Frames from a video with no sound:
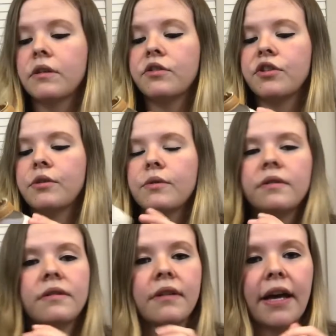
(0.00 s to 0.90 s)

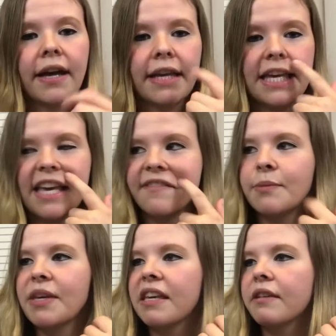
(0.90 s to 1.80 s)
Shoes, he gave
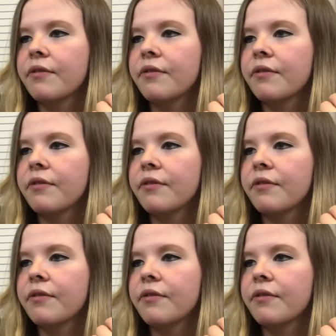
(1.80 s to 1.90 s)
to me